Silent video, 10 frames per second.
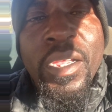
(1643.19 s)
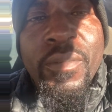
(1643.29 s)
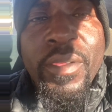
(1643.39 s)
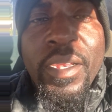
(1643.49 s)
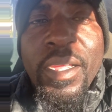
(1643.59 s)

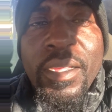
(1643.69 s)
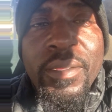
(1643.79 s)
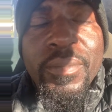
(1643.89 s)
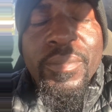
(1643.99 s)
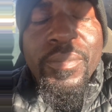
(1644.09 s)
every day.
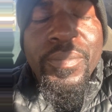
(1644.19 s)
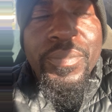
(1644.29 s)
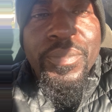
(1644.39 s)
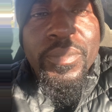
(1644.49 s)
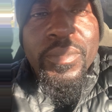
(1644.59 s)

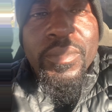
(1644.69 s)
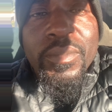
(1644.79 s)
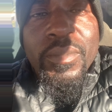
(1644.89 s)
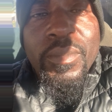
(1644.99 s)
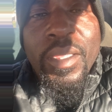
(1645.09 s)

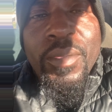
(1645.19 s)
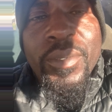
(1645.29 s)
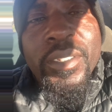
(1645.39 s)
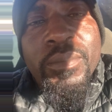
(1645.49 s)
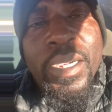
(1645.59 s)
And
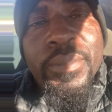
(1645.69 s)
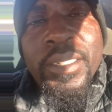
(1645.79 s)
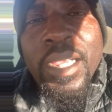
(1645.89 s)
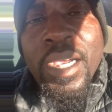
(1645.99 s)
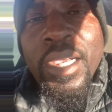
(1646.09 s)
when his mama
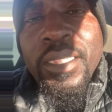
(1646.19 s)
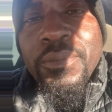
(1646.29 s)
died,